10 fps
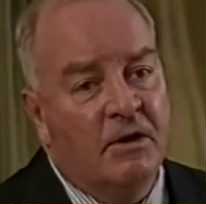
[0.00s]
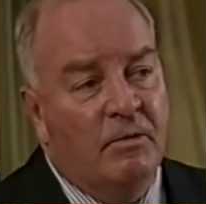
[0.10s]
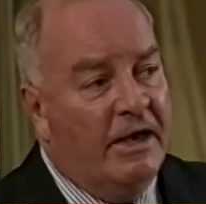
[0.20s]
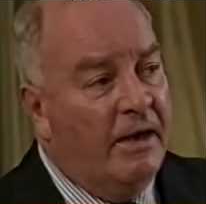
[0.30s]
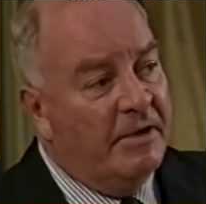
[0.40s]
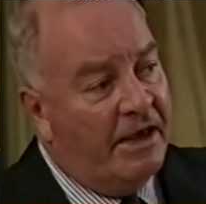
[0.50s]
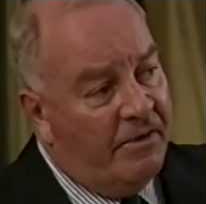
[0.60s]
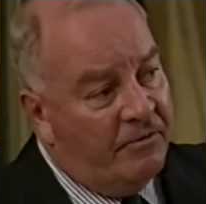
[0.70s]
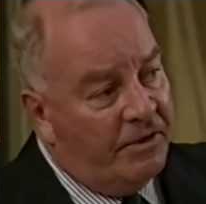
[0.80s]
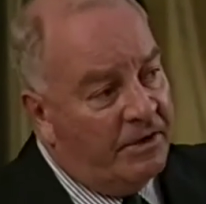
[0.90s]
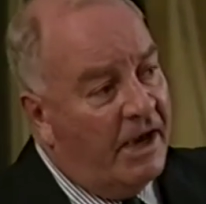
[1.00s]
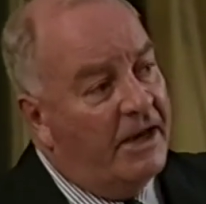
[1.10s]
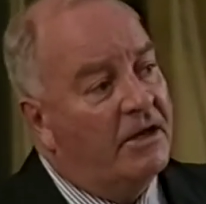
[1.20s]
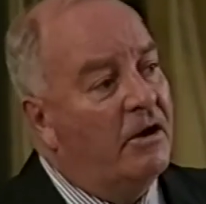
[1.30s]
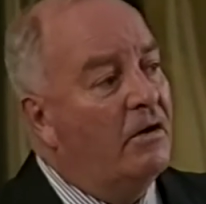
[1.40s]
We come together at
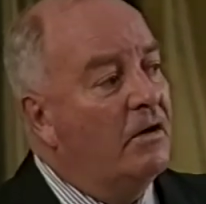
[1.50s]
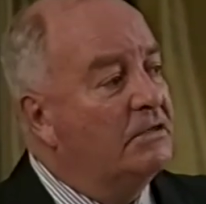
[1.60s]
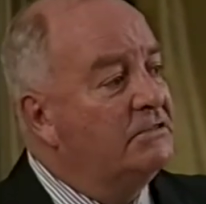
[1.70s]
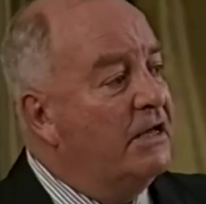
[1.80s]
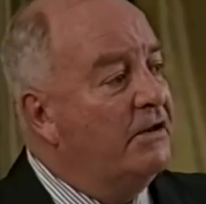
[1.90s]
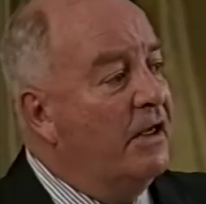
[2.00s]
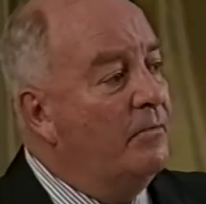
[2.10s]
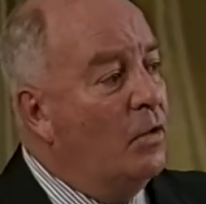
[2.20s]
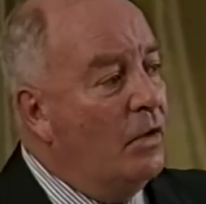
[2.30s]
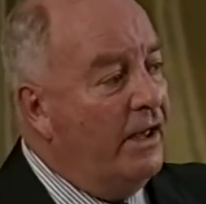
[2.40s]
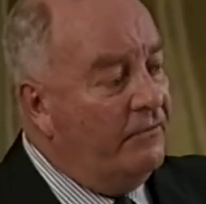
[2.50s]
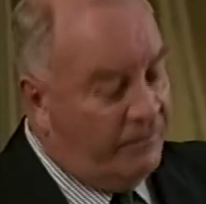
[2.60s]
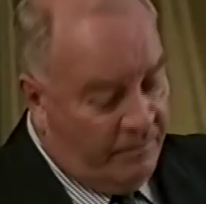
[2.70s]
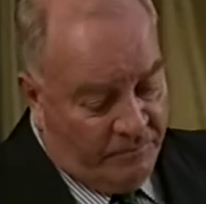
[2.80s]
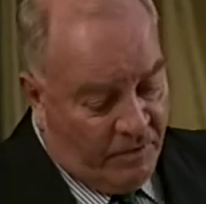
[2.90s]
9:00 on a Saturday morning
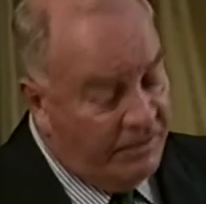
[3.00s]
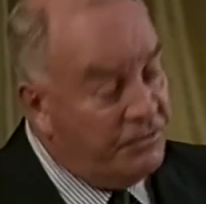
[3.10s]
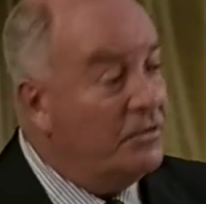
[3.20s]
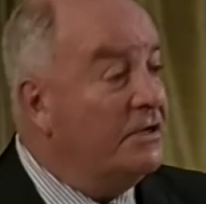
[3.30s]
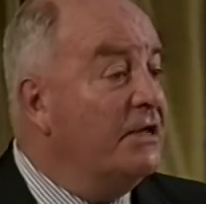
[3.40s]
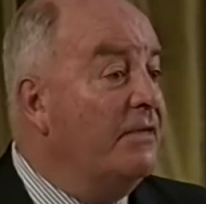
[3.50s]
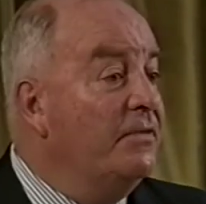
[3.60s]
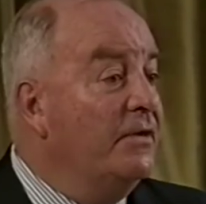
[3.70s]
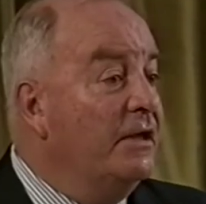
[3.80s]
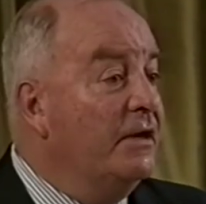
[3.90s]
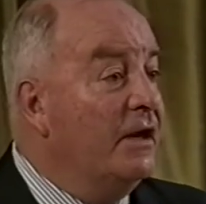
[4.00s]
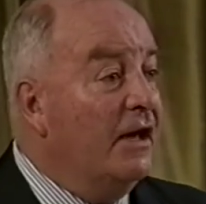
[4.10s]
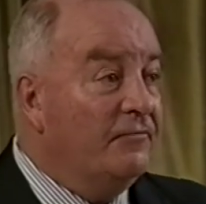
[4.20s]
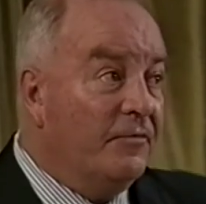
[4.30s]
from right through to 10:30 at night,